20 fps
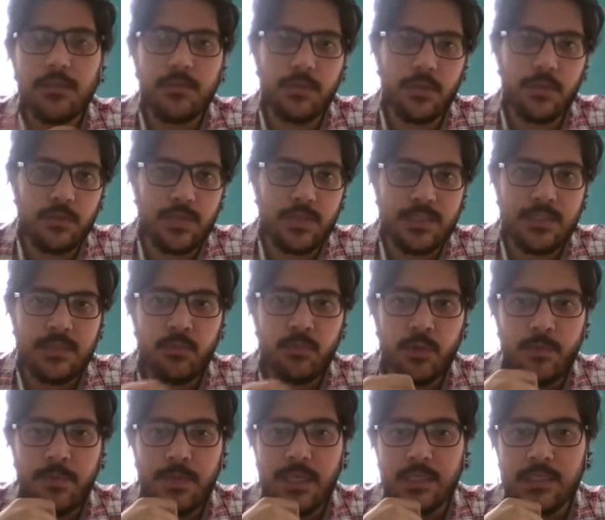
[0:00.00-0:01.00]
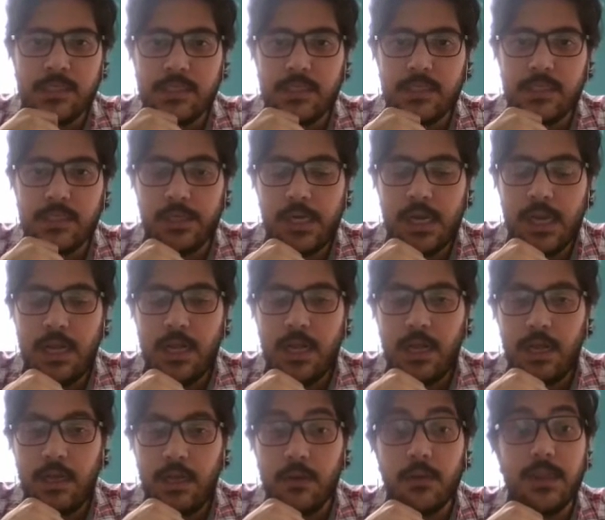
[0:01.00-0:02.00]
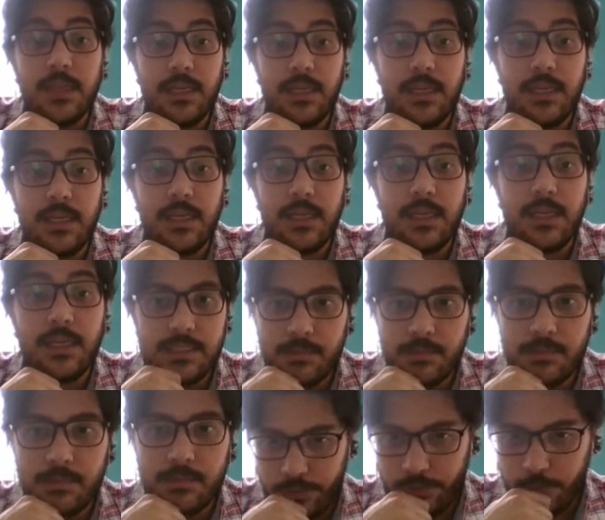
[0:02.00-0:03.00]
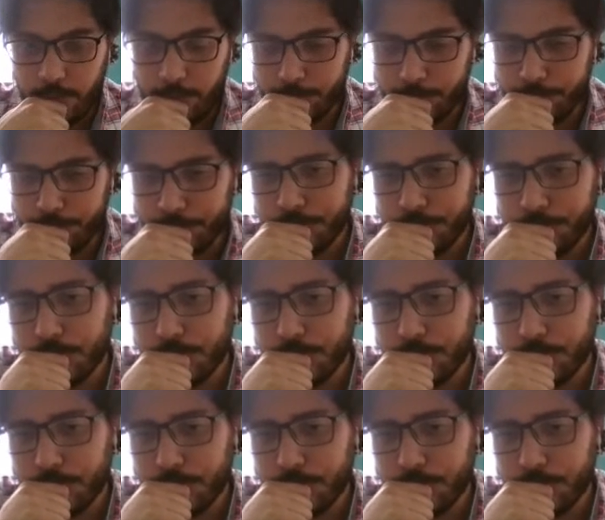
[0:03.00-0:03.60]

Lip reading: so this would be considered an authentic material.